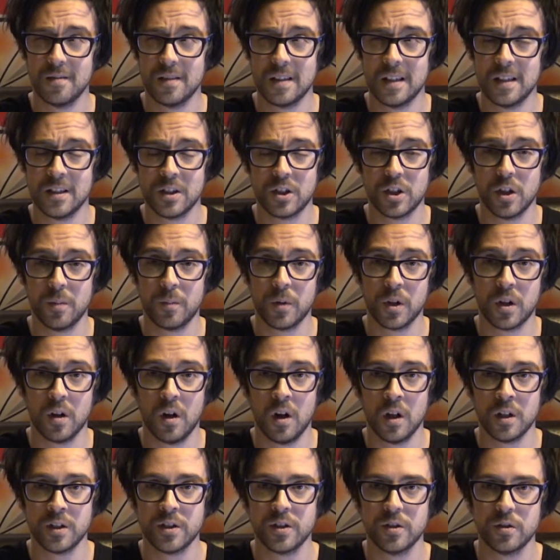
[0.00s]
in some
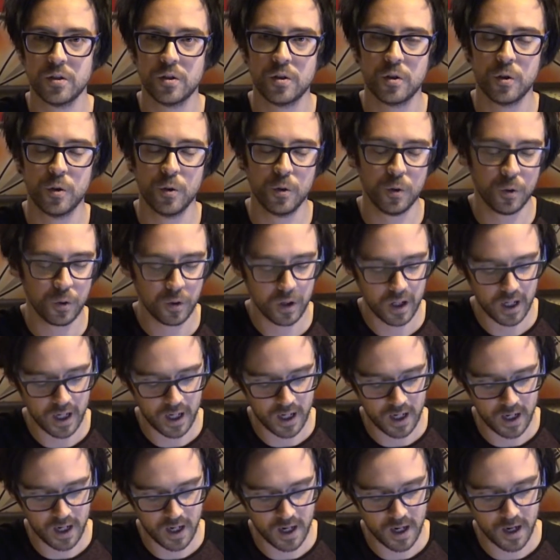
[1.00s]
regards to
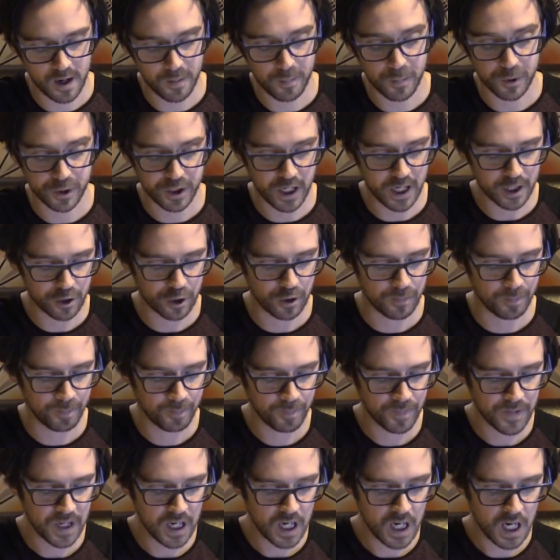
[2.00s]
uh, protection.
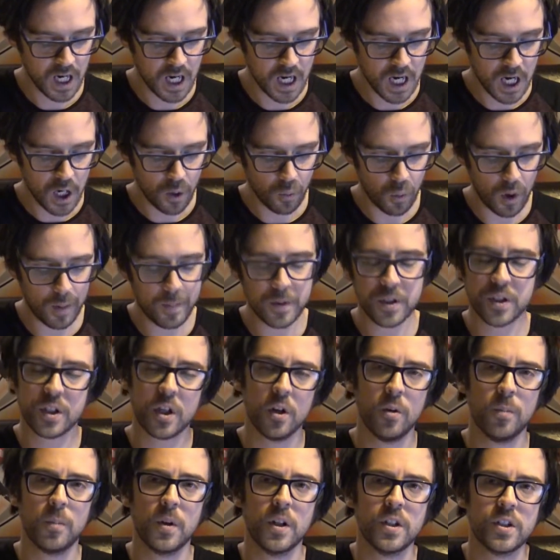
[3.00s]
Weapon
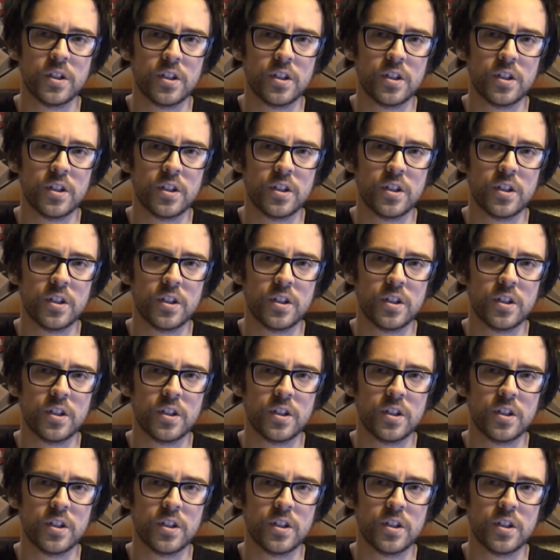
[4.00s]
skill and Bliss